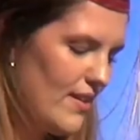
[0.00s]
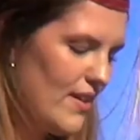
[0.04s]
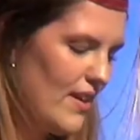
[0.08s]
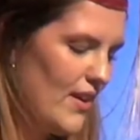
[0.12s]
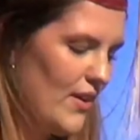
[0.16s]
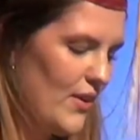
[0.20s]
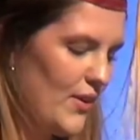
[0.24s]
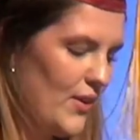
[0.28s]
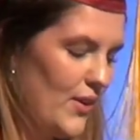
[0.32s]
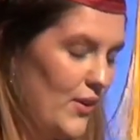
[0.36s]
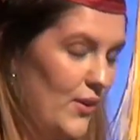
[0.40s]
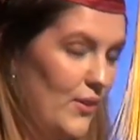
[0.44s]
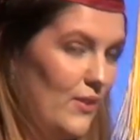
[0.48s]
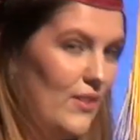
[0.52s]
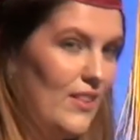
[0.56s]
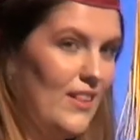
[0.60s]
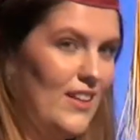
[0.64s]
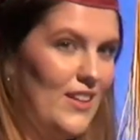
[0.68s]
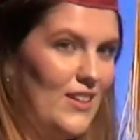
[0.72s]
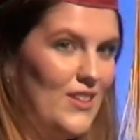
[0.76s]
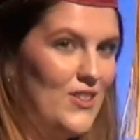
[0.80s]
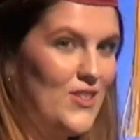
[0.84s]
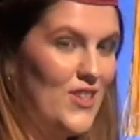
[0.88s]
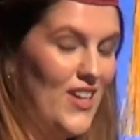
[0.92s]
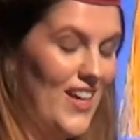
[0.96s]
our cute
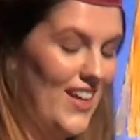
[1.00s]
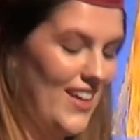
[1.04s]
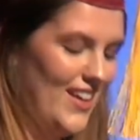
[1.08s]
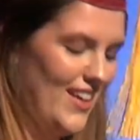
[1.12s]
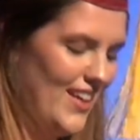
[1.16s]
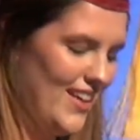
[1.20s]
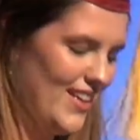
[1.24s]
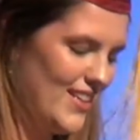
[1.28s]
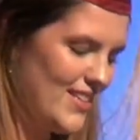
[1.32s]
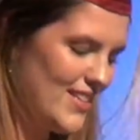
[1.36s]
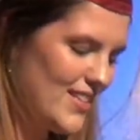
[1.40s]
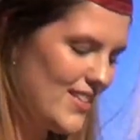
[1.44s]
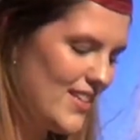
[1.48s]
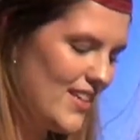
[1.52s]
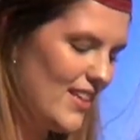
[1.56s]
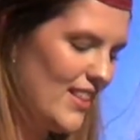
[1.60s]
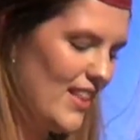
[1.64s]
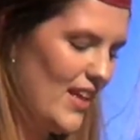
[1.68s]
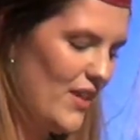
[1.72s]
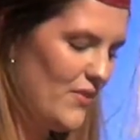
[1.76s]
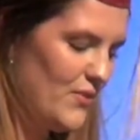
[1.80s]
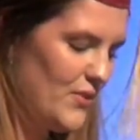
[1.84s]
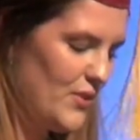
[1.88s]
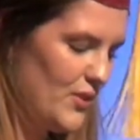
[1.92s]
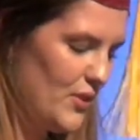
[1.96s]
little Chinese,
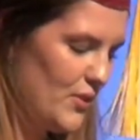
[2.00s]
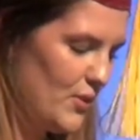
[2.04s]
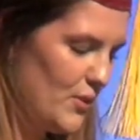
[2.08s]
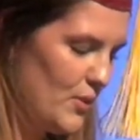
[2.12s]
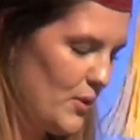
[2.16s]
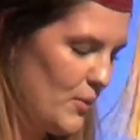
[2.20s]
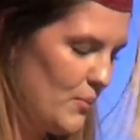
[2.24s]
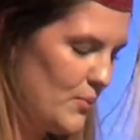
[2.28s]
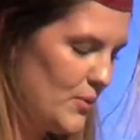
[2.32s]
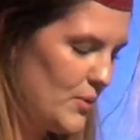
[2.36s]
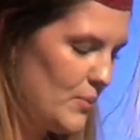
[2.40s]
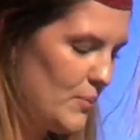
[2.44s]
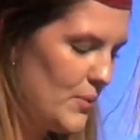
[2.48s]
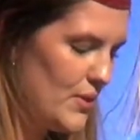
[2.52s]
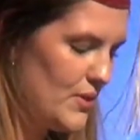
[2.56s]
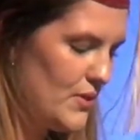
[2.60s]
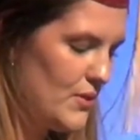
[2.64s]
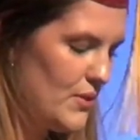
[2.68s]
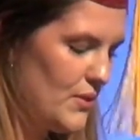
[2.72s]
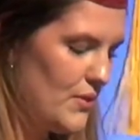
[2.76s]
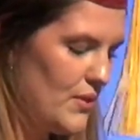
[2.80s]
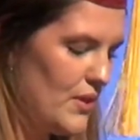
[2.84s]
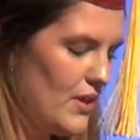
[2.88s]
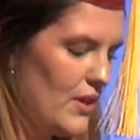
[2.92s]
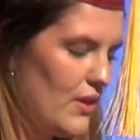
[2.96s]
left the group to
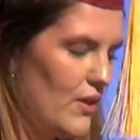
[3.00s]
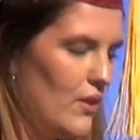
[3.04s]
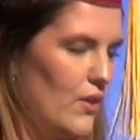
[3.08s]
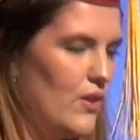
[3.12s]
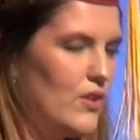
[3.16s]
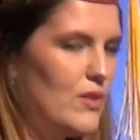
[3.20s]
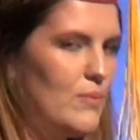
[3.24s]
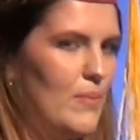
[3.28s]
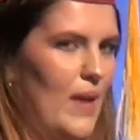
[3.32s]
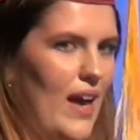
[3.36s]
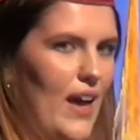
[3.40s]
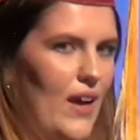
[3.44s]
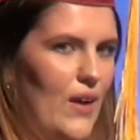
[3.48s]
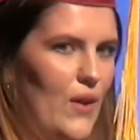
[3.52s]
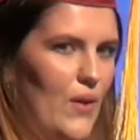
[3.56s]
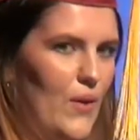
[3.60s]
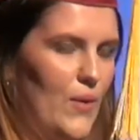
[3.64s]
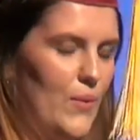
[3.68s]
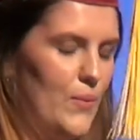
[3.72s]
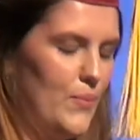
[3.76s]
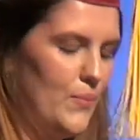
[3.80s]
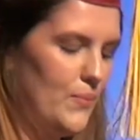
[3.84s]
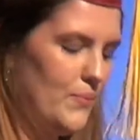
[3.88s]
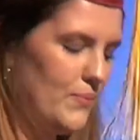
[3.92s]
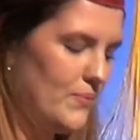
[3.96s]
pursue her goals back
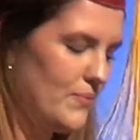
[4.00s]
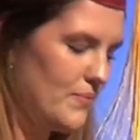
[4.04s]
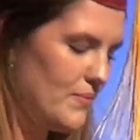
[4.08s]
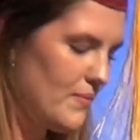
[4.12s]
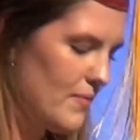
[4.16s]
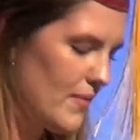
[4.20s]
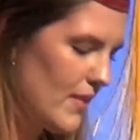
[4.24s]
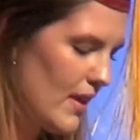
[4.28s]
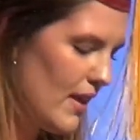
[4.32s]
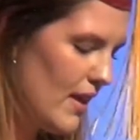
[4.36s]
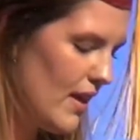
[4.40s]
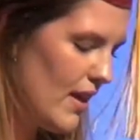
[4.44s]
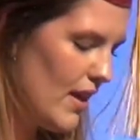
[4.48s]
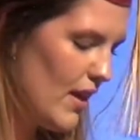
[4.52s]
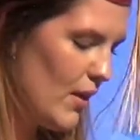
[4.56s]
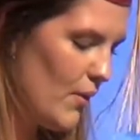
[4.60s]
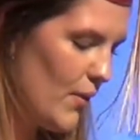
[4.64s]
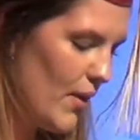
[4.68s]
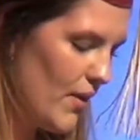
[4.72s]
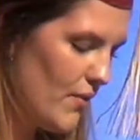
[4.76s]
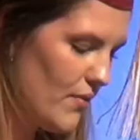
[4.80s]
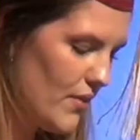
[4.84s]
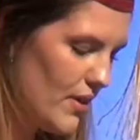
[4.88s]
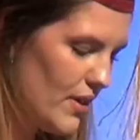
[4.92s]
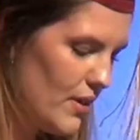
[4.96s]
home.
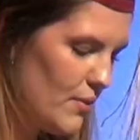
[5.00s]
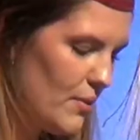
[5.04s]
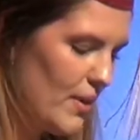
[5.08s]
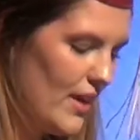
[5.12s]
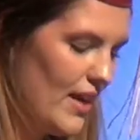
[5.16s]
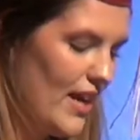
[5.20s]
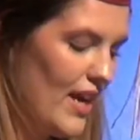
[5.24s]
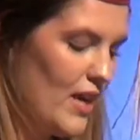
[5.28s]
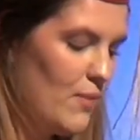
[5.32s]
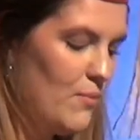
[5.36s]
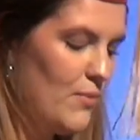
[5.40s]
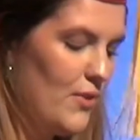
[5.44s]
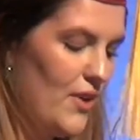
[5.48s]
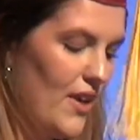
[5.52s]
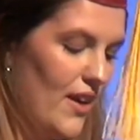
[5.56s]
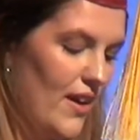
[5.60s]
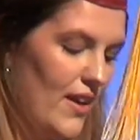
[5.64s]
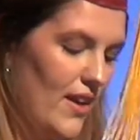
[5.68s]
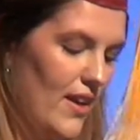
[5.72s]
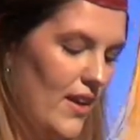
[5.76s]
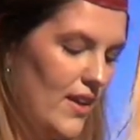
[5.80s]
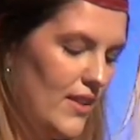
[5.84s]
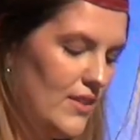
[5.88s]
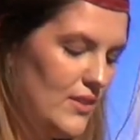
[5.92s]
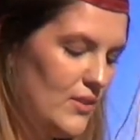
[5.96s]
However, we had
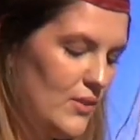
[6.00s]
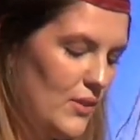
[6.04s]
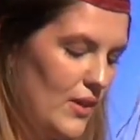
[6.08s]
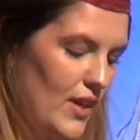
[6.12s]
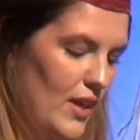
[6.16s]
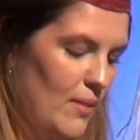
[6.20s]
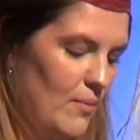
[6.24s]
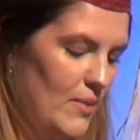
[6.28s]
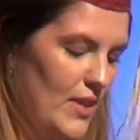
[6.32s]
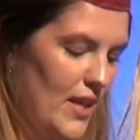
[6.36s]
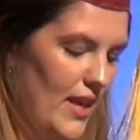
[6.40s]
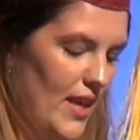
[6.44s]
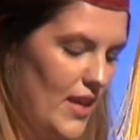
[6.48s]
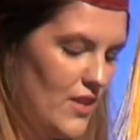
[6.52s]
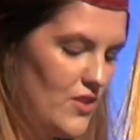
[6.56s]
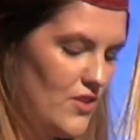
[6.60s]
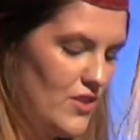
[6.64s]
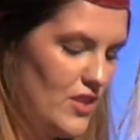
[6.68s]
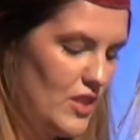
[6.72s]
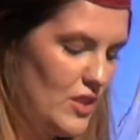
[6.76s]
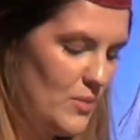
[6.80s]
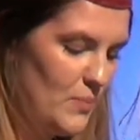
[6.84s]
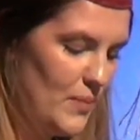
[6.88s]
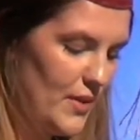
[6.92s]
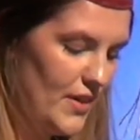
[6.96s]
Brianna to keep the
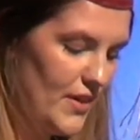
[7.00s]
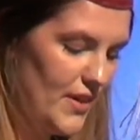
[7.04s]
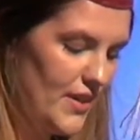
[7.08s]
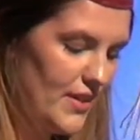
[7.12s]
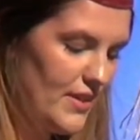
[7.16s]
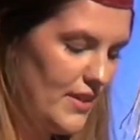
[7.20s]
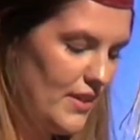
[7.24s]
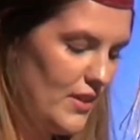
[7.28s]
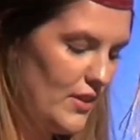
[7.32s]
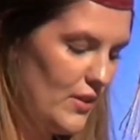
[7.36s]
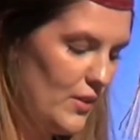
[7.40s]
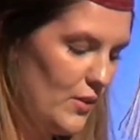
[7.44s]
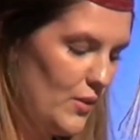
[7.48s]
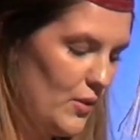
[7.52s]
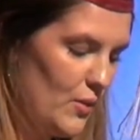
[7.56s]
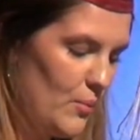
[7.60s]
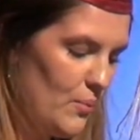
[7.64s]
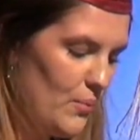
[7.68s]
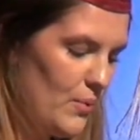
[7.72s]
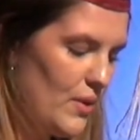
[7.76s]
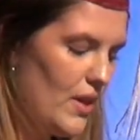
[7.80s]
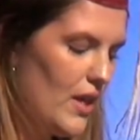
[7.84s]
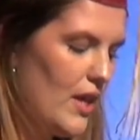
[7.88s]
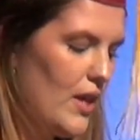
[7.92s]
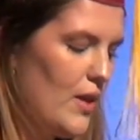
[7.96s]
Asian spirit in the
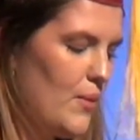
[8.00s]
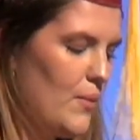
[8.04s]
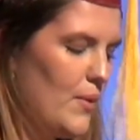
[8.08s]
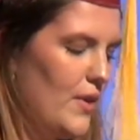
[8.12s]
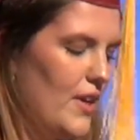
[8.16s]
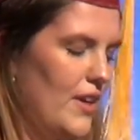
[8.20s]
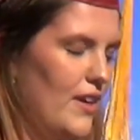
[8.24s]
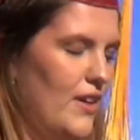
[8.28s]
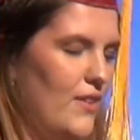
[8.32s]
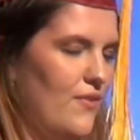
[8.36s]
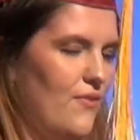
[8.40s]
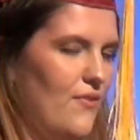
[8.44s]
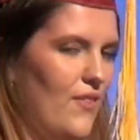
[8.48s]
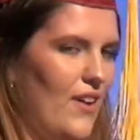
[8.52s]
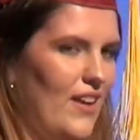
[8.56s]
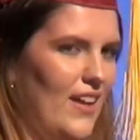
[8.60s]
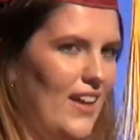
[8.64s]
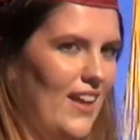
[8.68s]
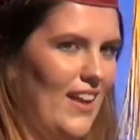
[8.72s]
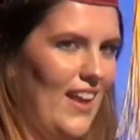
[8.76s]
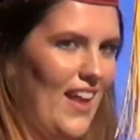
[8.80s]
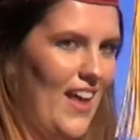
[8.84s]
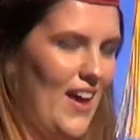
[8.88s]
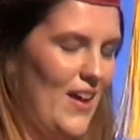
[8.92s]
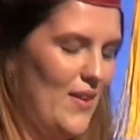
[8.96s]
group with her
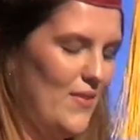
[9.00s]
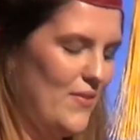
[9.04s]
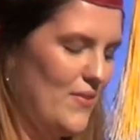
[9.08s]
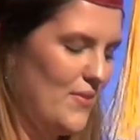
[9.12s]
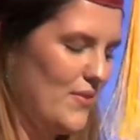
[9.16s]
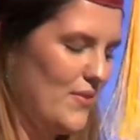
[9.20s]
funny laugh.